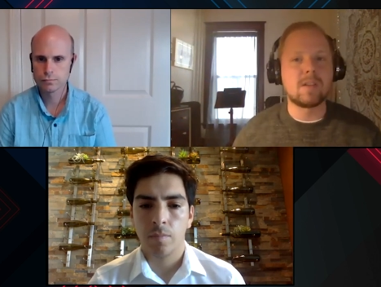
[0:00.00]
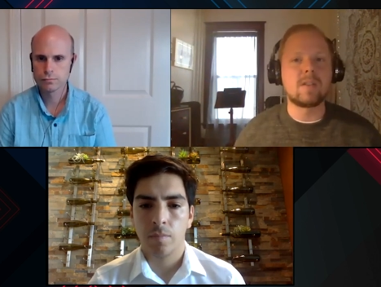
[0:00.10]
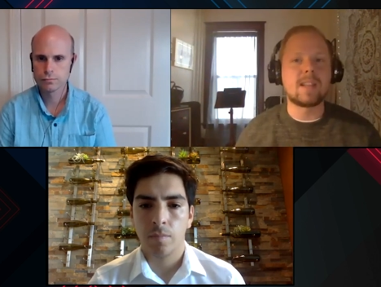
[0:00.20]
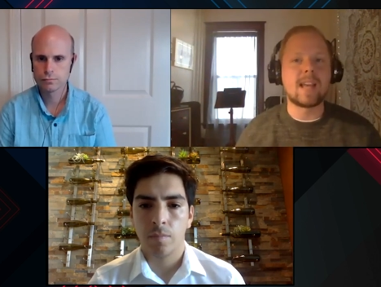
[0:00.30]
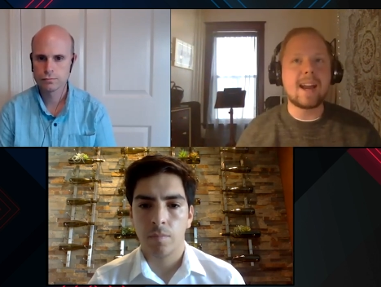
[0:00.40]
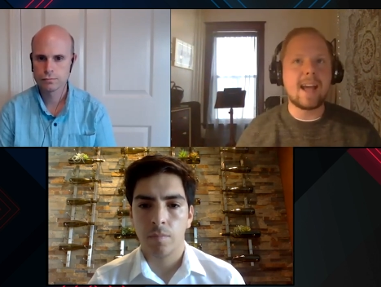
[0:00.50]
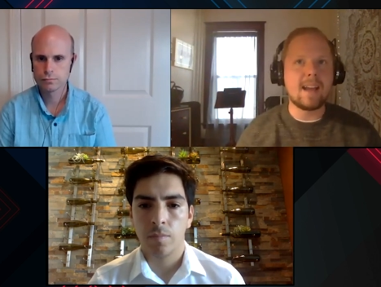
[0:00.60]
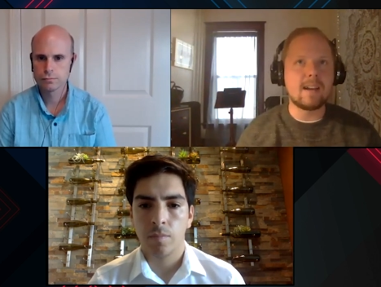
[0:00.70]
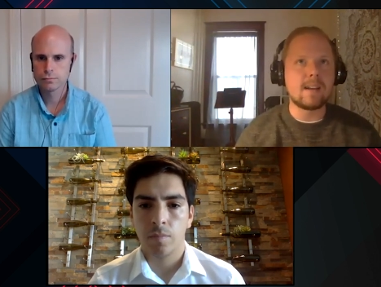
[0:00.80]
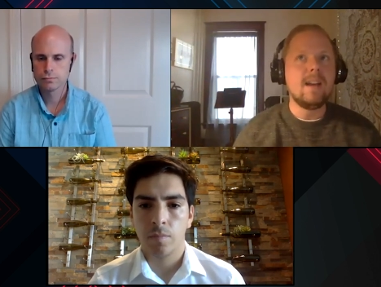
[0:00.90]
Speaker 1: So to that
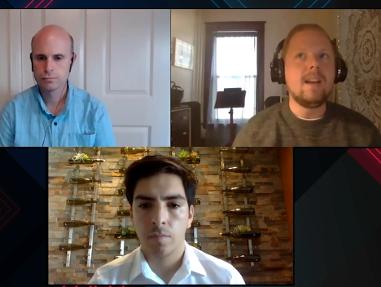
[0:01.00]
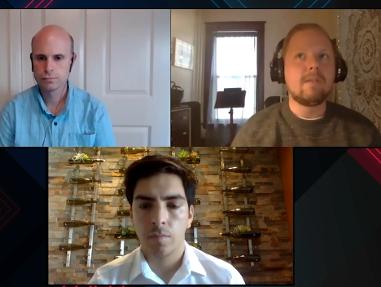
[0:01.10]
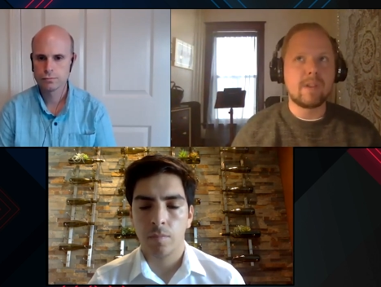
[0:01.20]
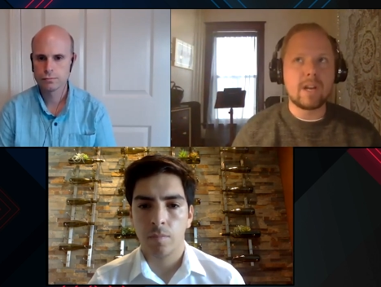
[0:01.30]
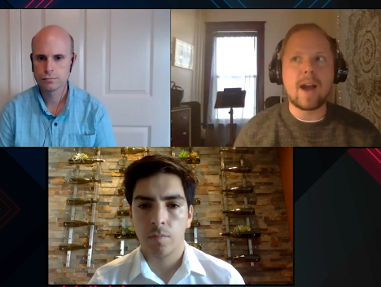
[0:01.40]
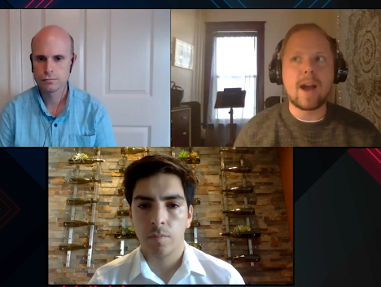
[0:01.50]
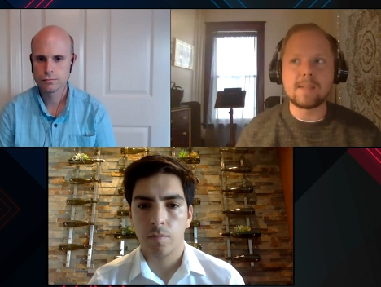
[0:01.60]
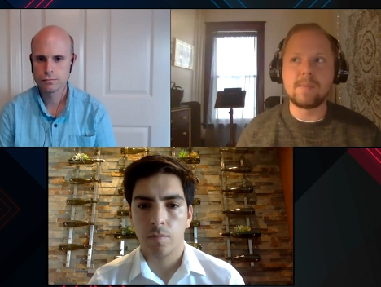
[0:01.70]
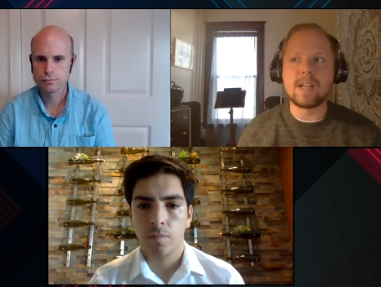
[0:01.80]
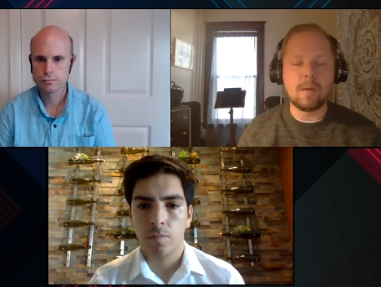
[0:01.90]
end, Reno
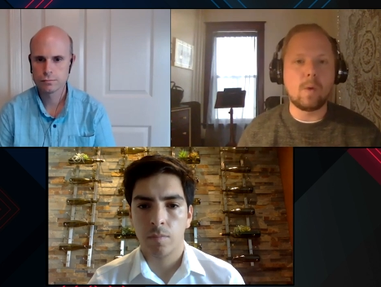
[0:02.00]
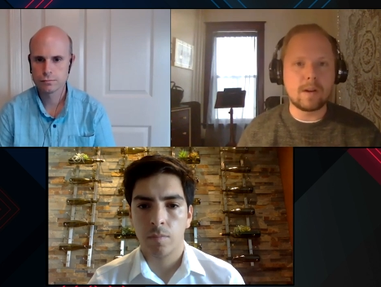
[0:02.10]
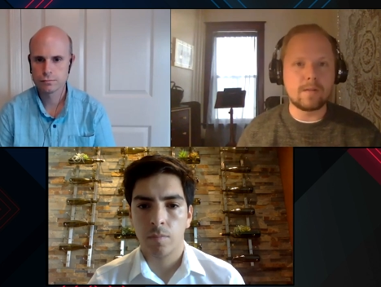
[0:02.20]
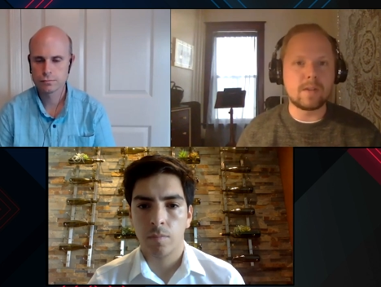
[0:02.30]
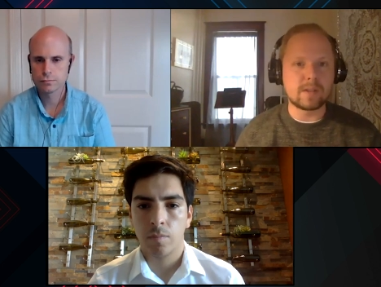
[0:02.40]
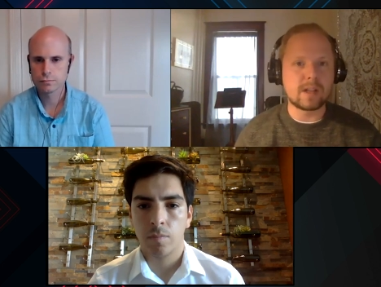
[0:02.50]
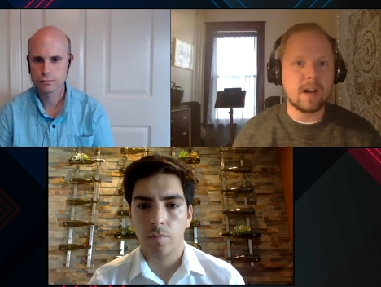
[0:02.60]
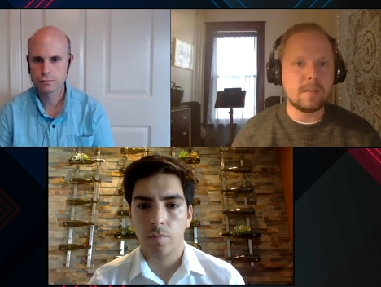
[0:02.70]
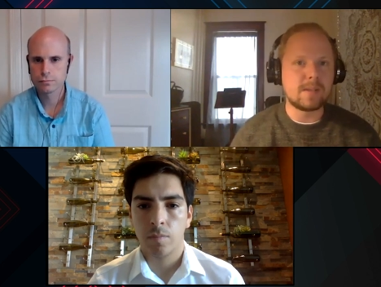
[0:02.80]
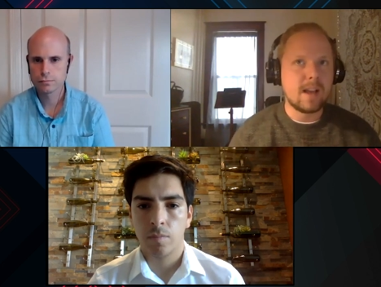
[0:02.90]
has become one of those
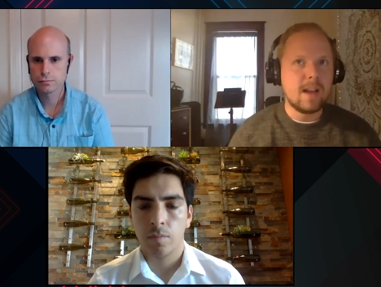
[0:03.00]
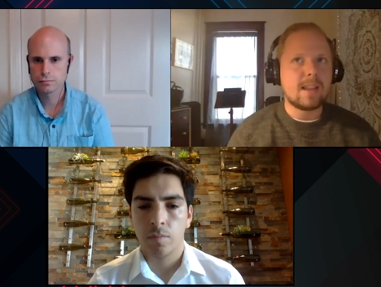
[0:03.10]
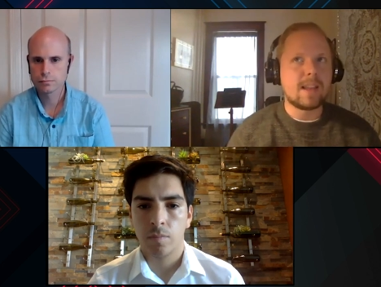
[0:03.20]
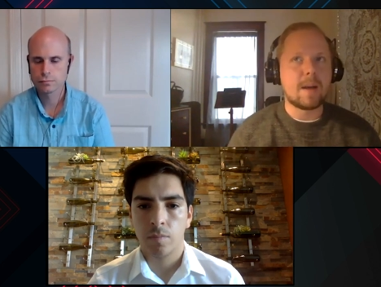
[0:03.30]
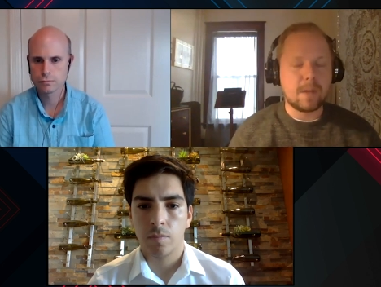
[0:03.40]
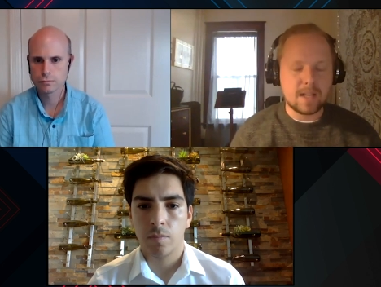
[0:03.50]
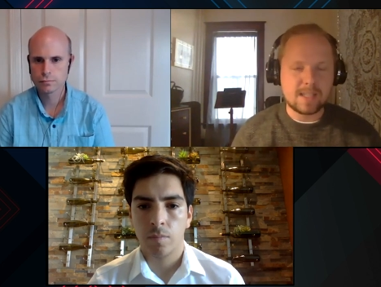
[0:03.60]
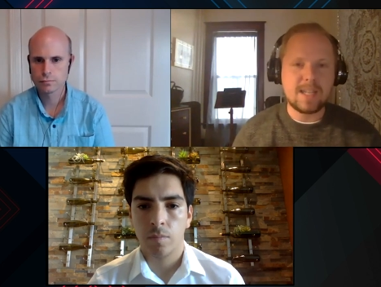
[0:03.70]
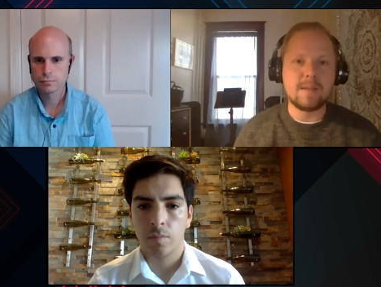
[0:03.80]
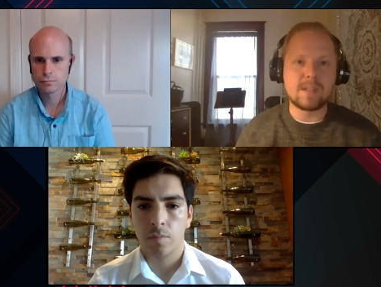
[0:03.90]
clubs that M L
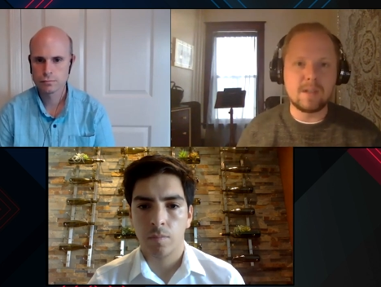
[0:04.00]
S teams